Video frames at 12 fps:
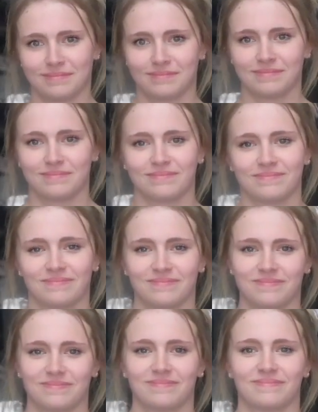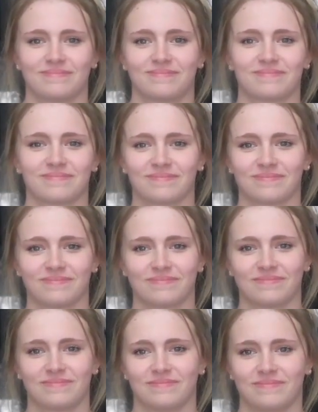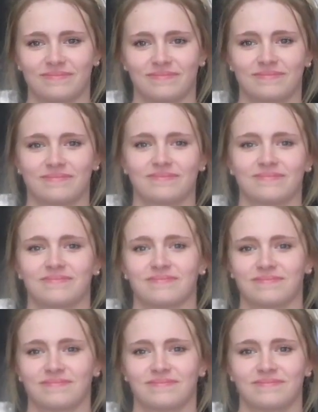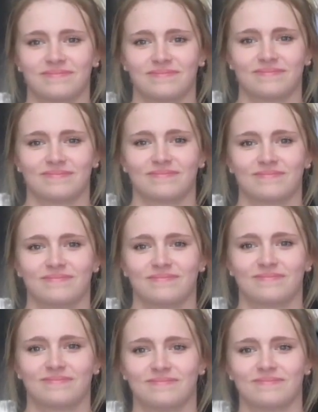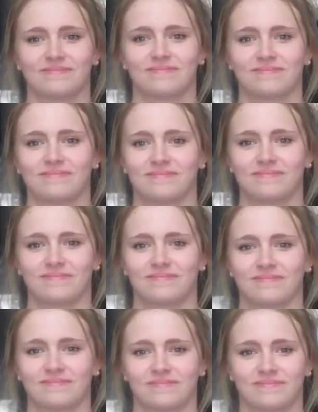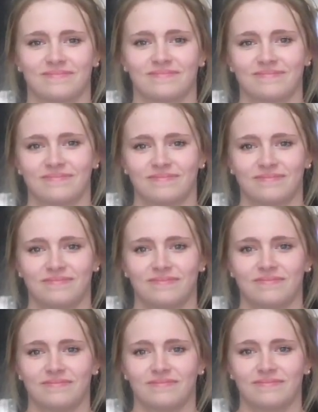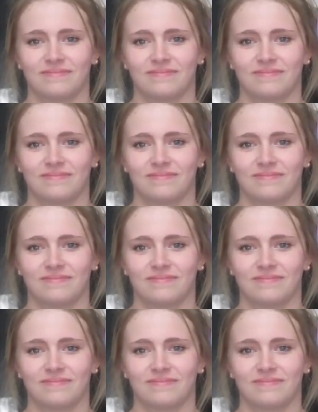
This person isn't speaking.